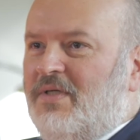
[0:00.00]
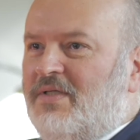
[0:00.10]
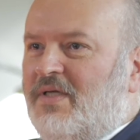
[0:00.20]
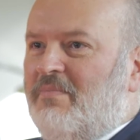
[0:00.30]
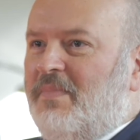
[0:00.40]

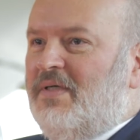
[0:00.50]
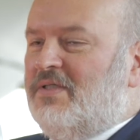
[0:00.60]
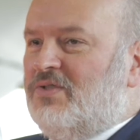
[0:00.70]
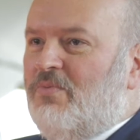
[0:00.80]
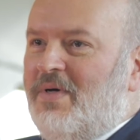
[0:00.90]
It can be
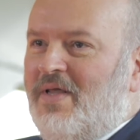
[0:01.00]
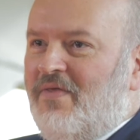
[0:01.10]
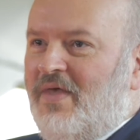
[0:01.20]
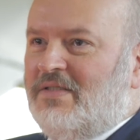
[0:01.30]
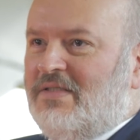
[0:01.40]
so many
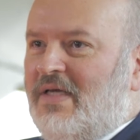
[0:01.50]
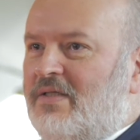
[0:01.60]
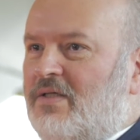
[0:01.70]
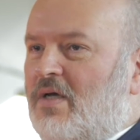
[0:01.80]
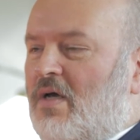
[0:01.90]
things
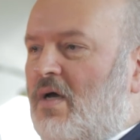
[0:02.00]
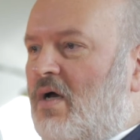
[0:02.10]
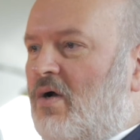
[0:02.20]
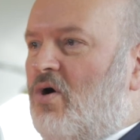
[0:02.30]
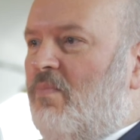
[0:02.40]
that
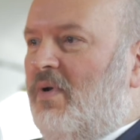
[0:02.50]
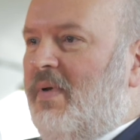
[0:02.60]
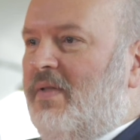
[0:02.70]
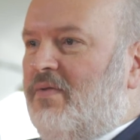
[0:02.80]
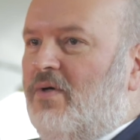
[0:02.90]

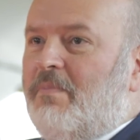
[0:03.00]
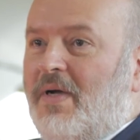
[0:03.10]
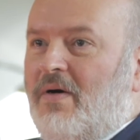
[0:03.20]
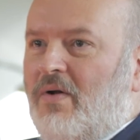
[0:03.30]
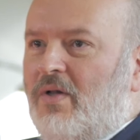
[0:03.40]
complement the
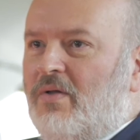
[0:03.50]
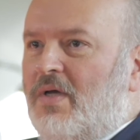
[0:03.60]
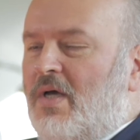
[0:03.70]
apparel.